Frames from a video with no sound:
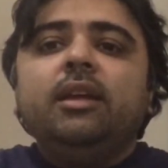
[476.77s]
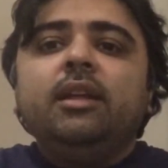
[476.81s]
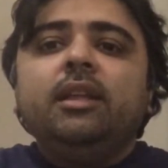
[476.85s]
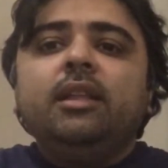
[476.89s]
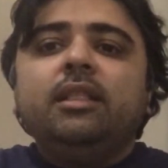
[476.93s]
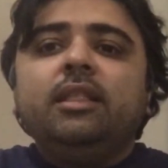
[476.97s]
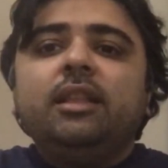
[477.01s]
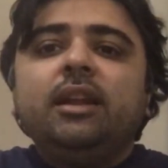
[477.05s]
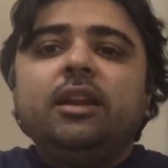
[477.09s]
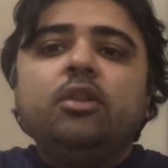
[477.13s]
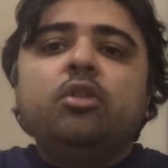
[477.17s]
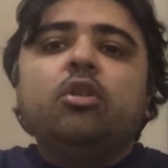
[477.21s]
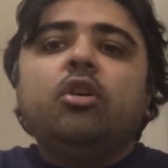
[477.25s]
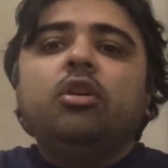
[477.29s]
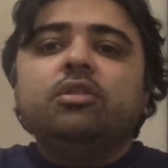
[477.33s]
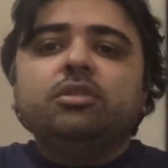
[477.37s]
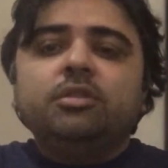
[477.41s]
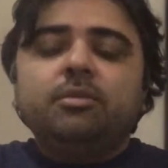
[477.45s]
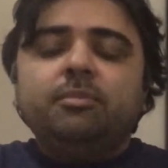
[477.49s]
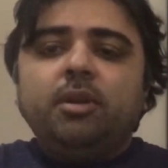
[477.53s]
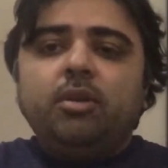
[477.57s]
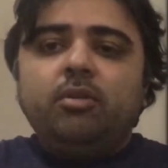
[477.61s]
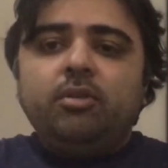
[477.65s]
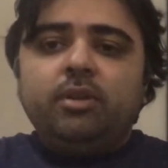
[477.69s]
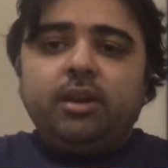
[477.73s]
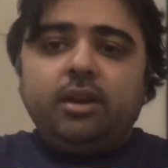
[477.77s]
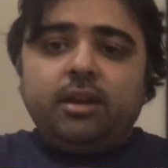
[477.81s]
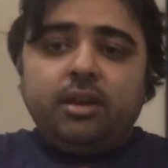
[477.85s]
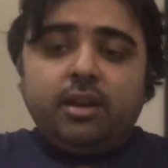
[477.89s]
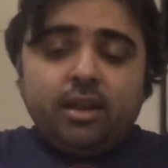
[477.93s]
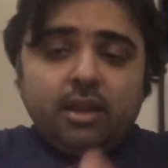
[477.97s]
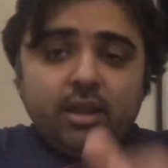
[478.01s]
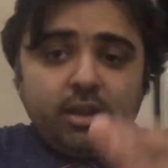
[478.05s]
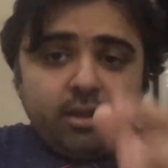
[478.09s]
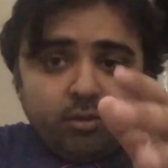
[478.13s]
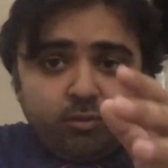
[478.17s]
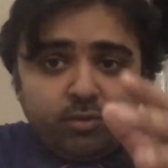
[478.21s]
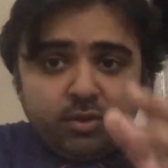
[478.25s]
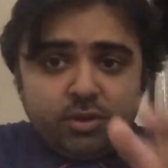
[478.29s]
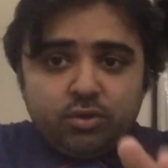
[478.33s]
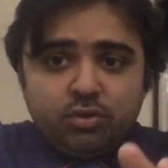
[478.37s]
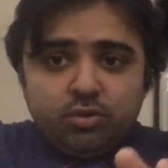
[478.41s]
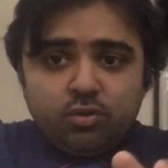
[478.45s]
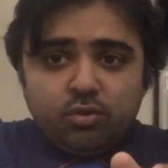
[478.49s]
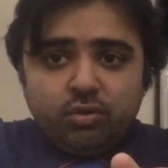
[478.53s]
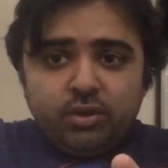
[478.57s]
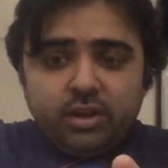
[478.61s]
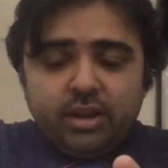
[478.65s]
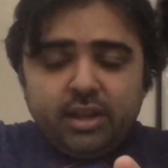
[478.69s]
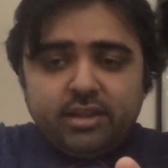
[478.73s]
that talks about it. Which
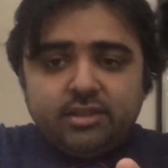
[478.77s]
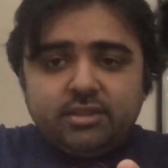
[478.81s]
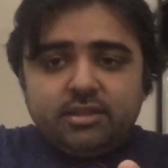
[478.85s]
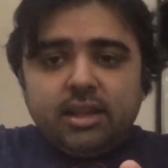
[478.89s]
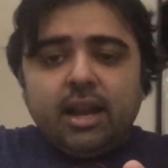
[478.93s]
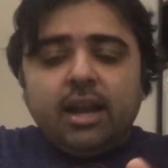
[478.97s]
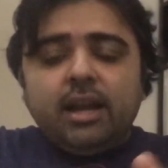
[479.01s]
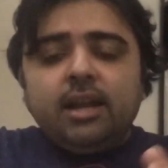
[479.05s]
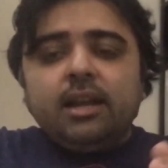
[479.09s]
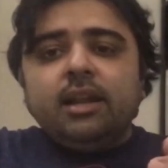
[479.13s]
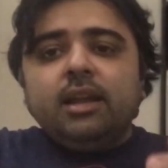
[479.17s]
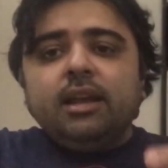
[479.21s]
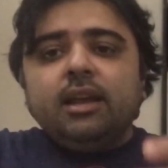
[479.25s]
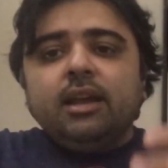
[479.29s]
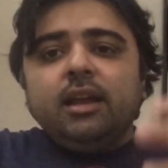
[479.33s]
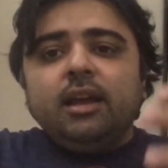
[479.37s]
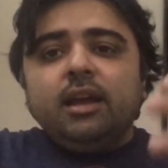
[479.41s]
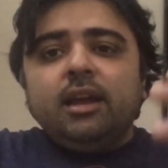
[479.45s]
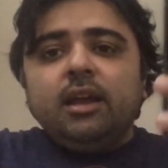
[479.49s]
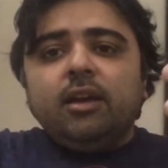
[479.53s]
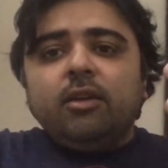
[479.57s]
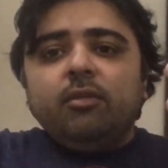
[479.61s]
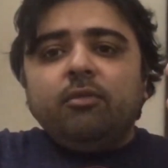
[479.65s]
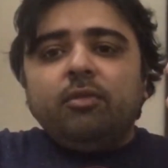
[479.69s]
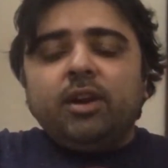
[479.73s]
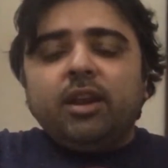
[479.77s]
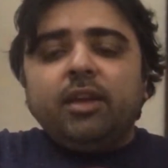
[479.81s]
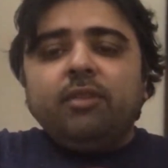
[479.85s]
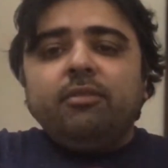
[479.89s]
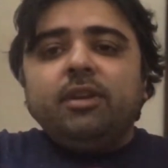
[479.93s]
story is that? Whatever